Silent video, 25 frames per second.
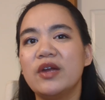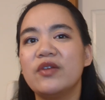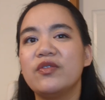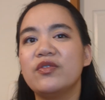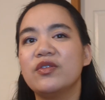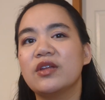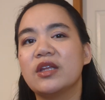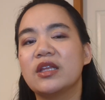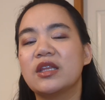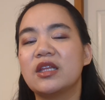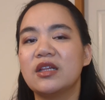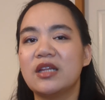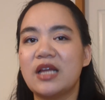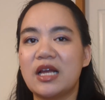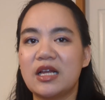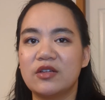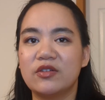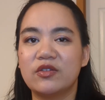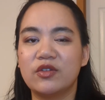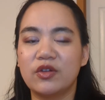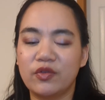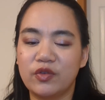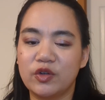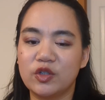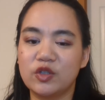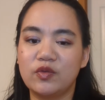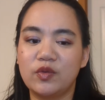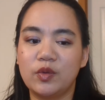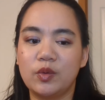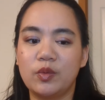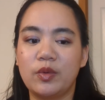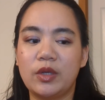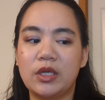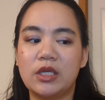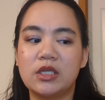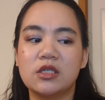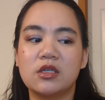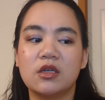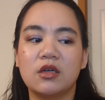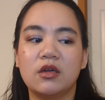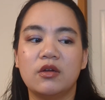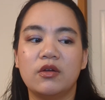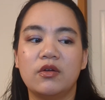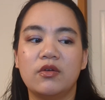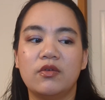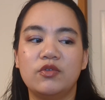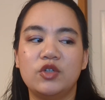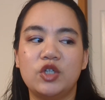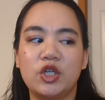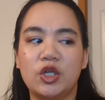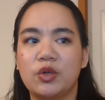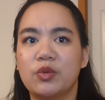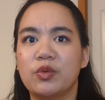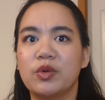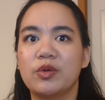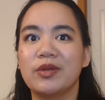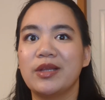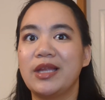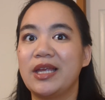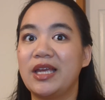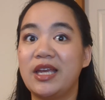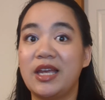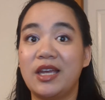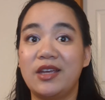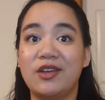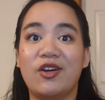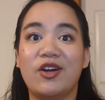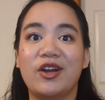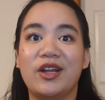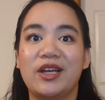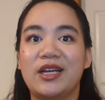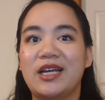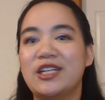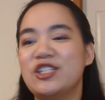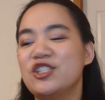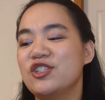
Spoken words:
I feel like the first few weeks of January were like chaotic.